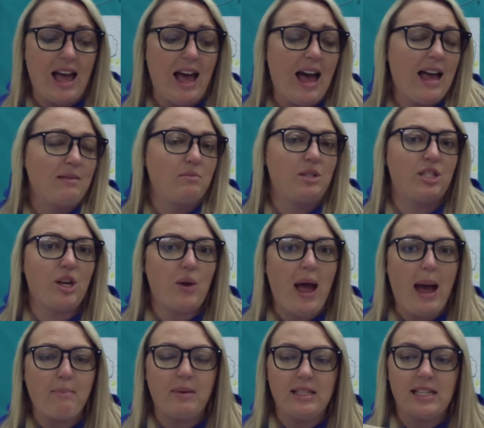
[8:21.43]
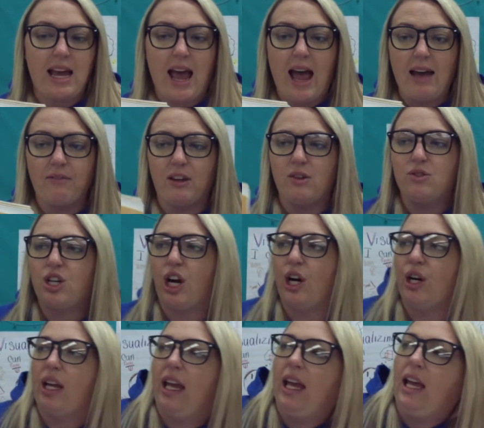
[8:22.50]
"I'm so happy to have you,
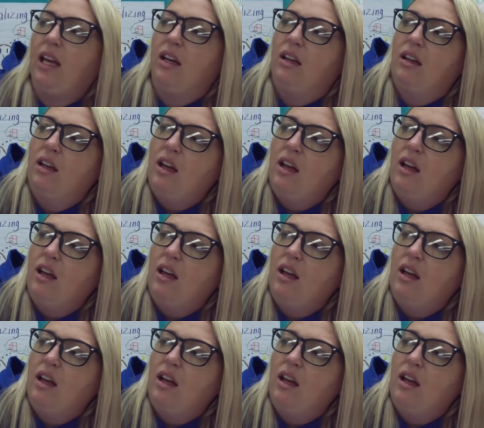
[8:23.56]
Turkey."